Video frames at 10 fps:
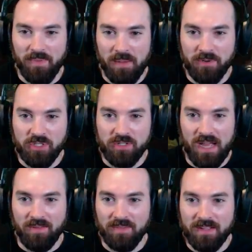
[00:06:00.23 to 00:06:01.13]
I put you
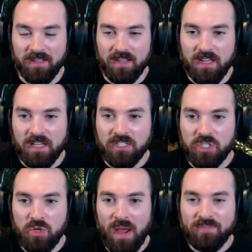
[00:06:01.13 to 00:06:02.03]
down. Do
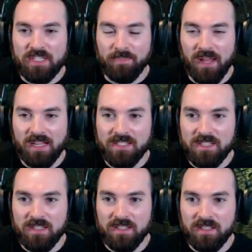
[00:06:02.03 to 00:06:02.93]
you have zip lines?
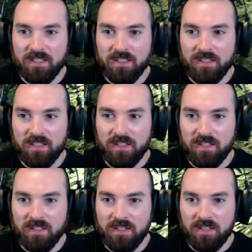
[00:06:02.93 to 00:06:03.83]

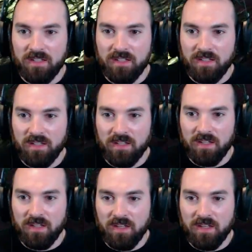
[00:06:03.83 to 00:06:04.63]
No, I, I don't.